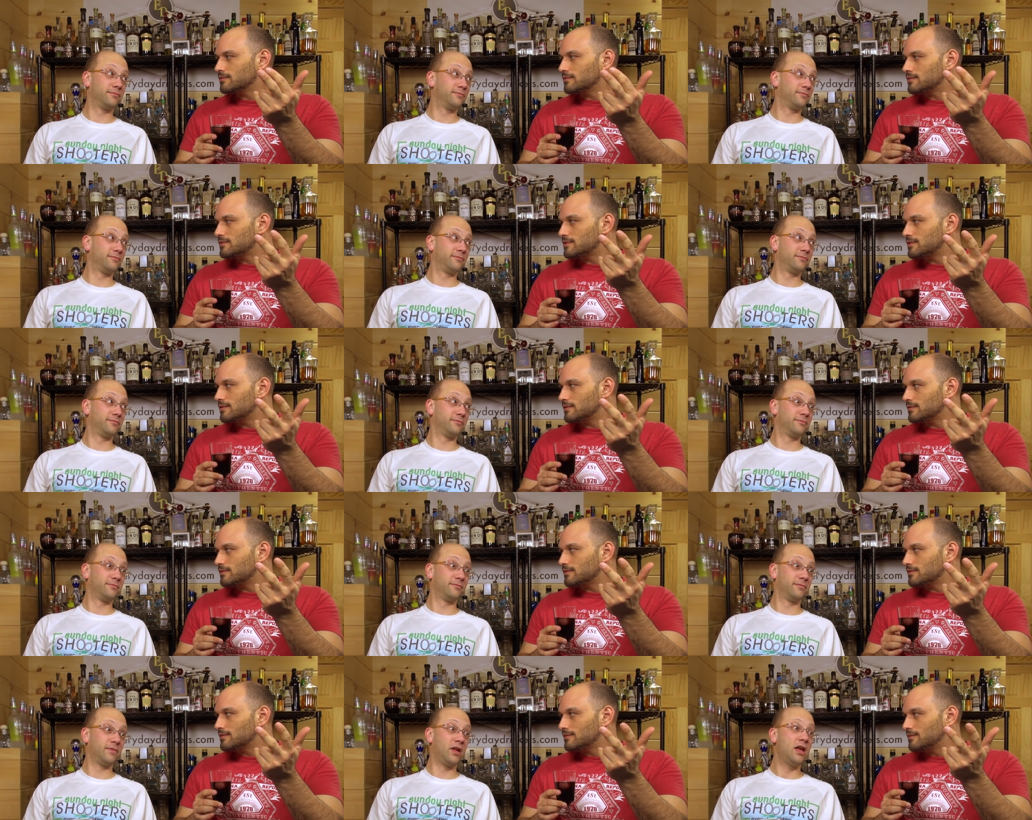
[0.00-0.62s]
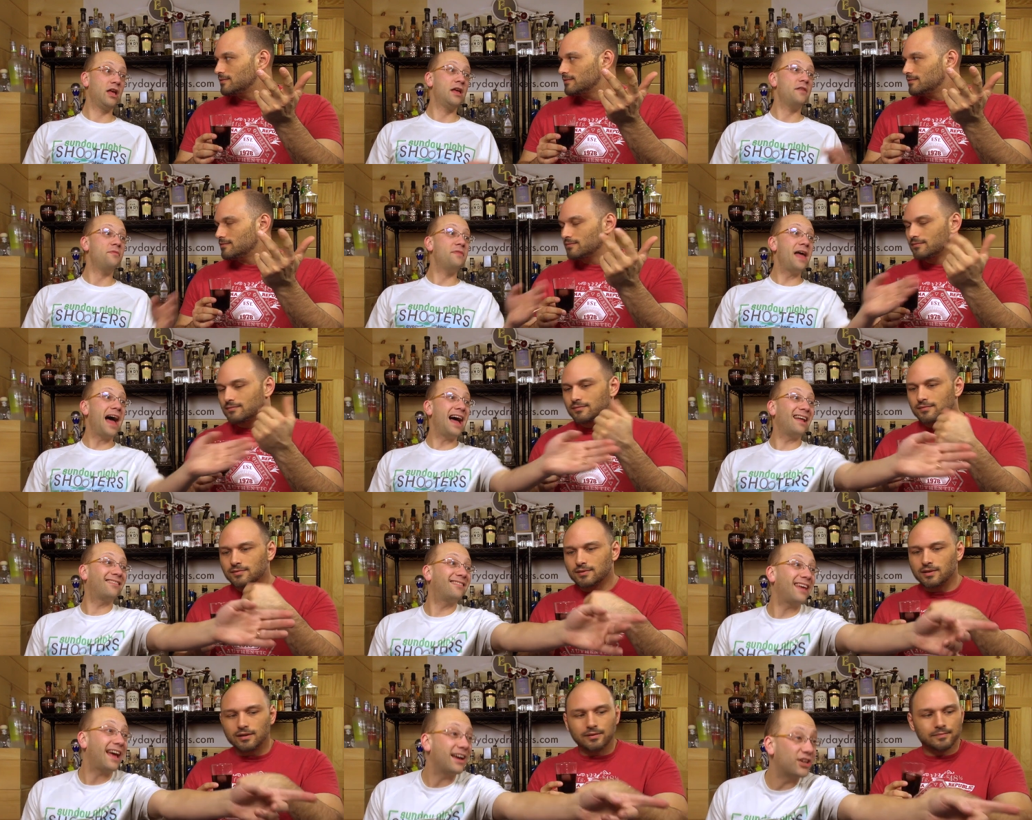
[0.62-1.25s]
Speaker 1: still.
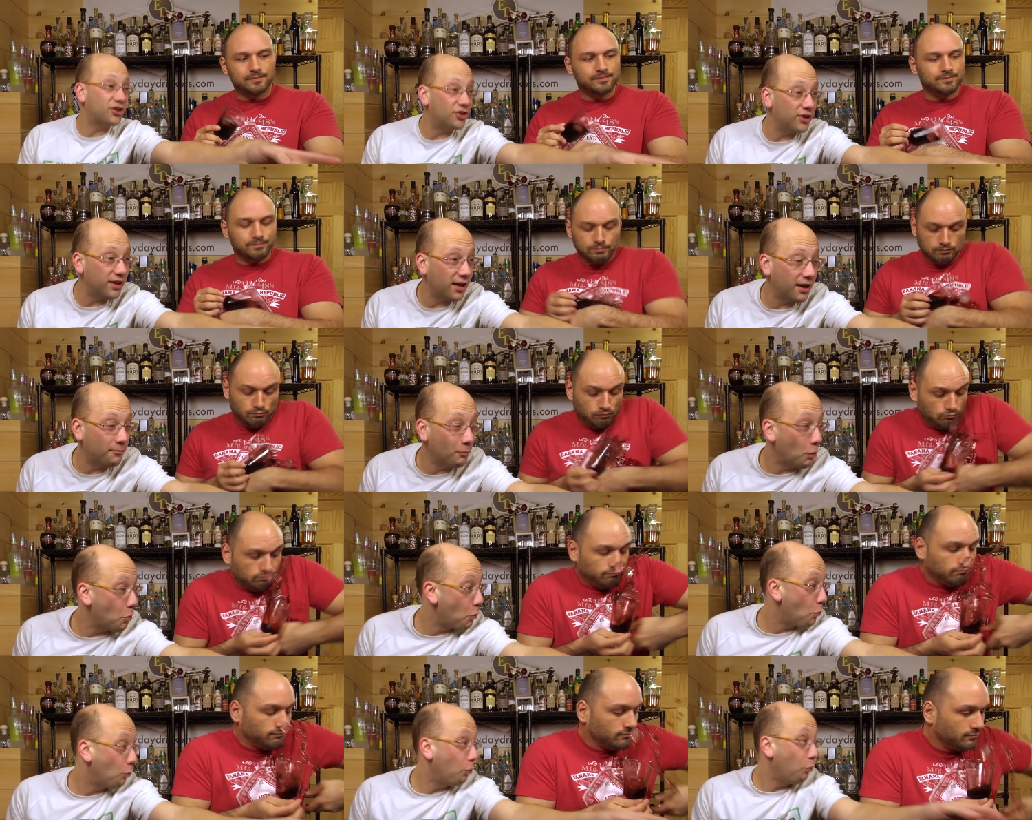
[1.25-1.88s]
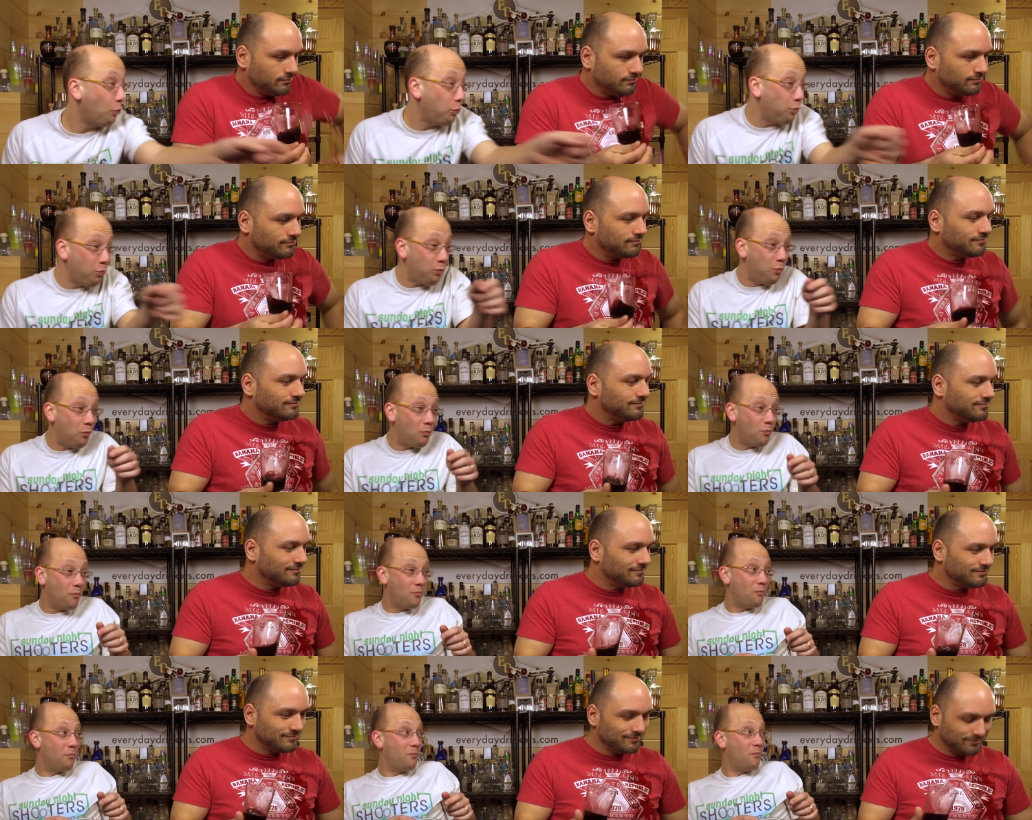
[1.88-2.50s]
That's actually got
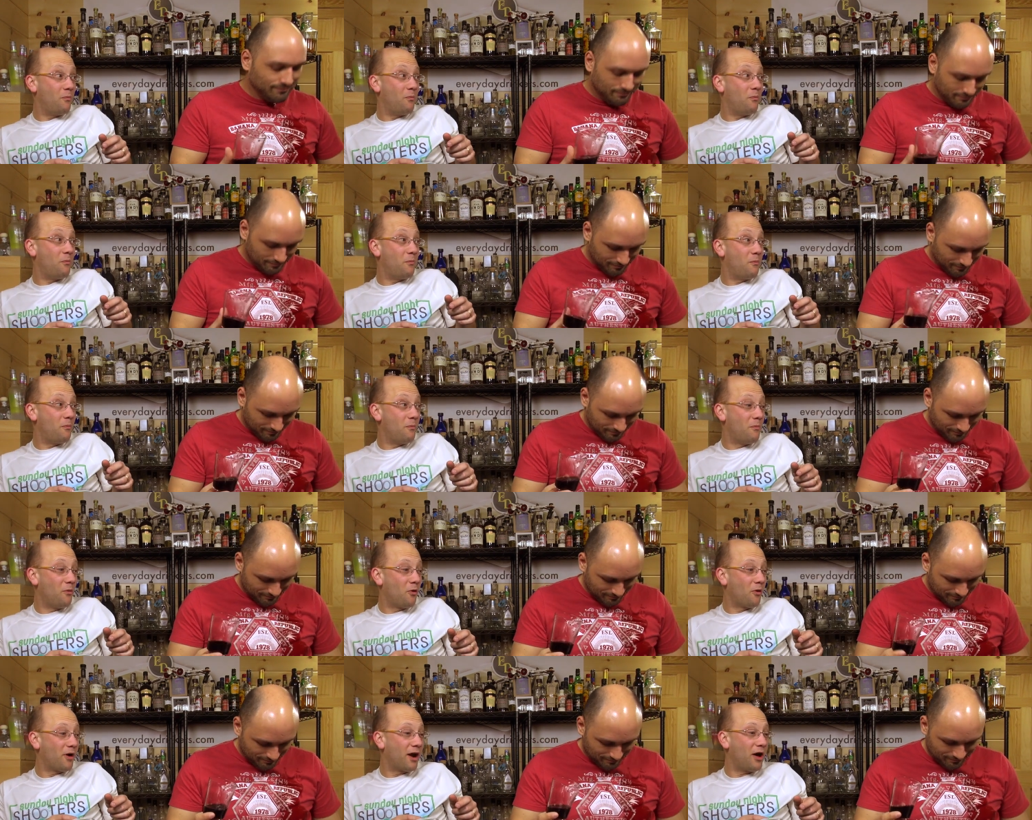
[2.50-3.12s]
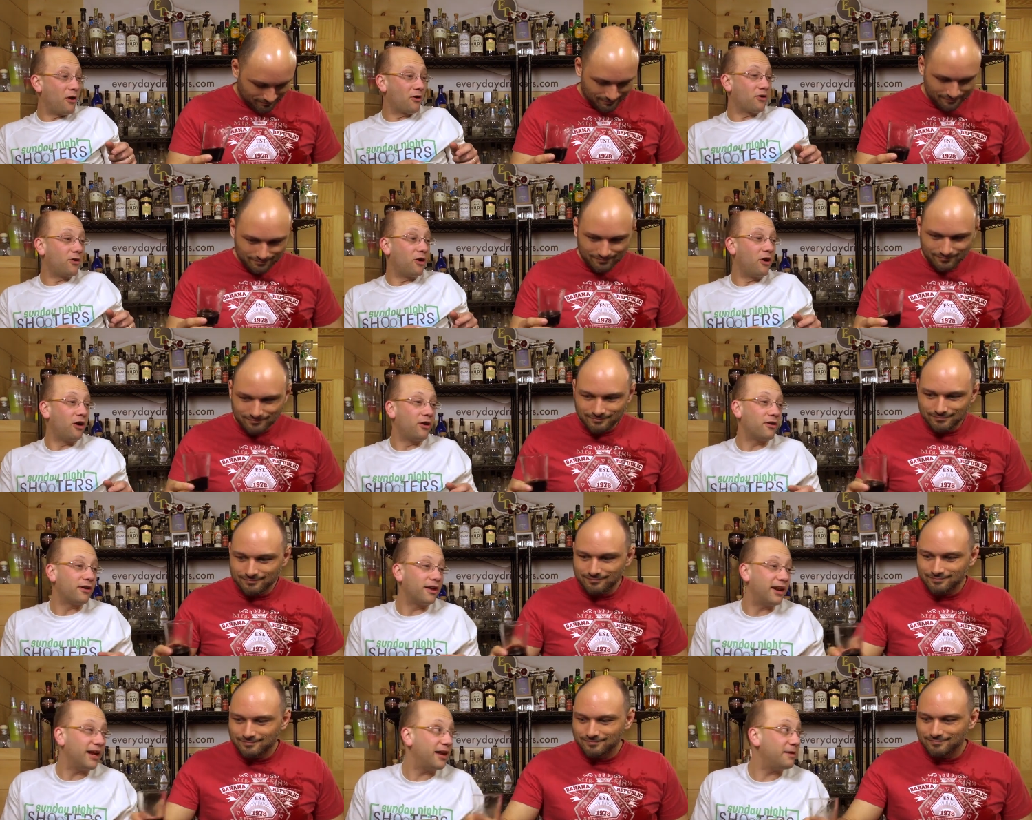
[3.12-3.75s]
more
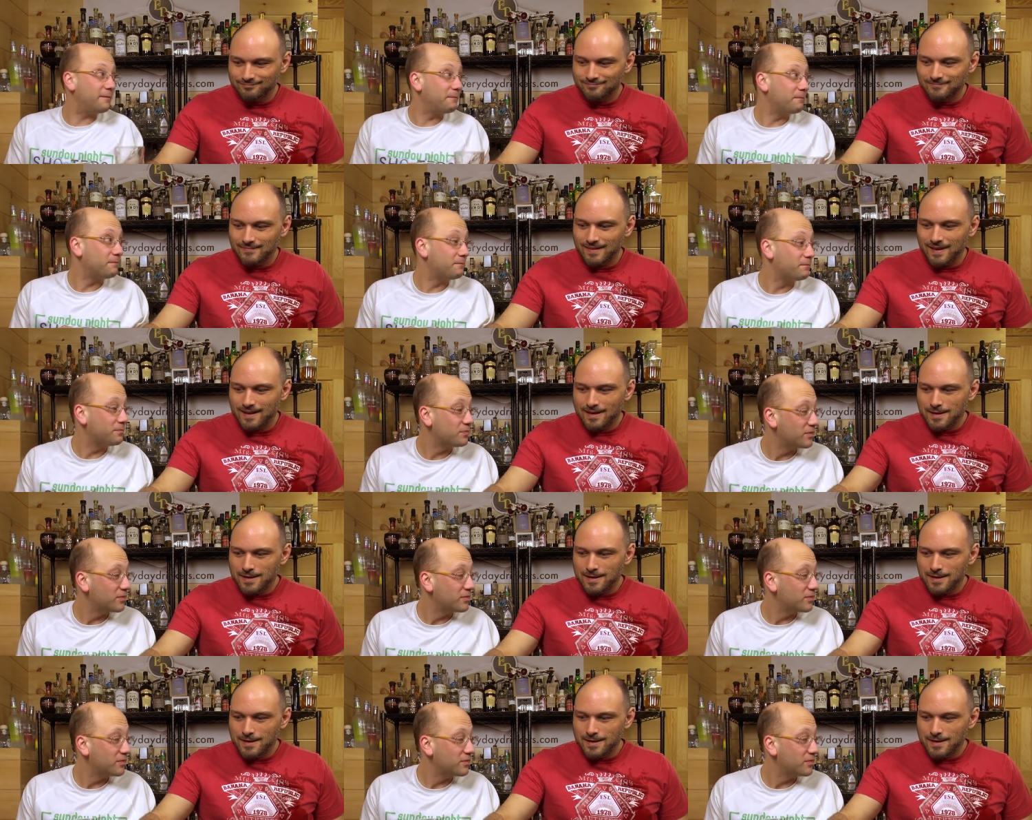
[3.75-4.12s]
alcohol in it